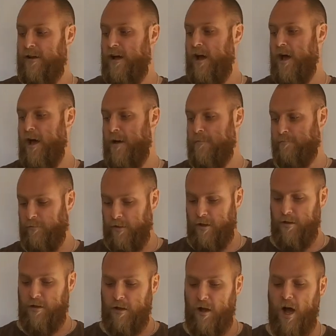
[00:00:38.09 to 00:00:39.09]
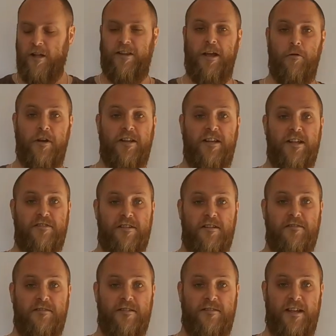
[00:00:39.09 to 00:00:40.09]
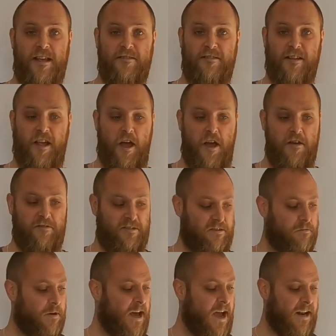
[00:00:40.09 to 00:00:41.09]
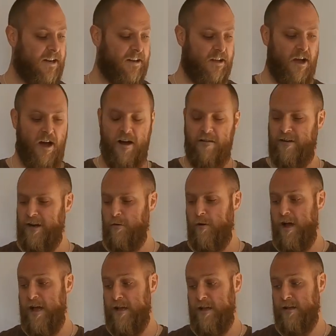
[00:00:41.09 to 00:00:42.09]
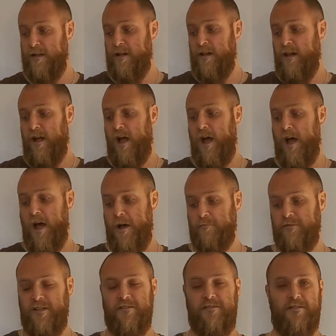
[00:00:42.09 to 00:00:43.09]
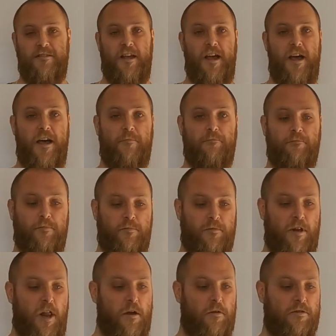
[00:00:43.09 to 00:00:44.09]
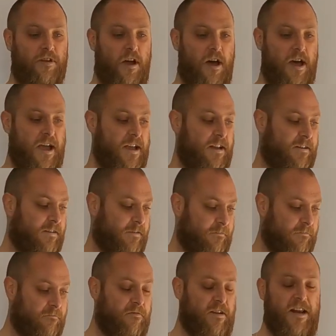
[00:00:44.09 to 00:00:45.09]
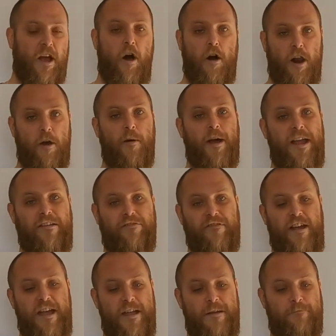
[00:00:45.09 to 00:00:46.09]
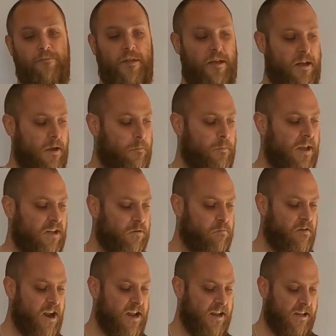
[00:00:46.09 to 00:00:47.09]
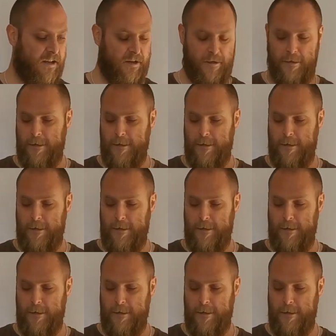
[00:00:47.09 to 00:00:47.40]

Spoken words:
Ideal conditions to test the Ghost. This is all I had in the car anyway. So this is a low tide, really hollow A-frame beach break.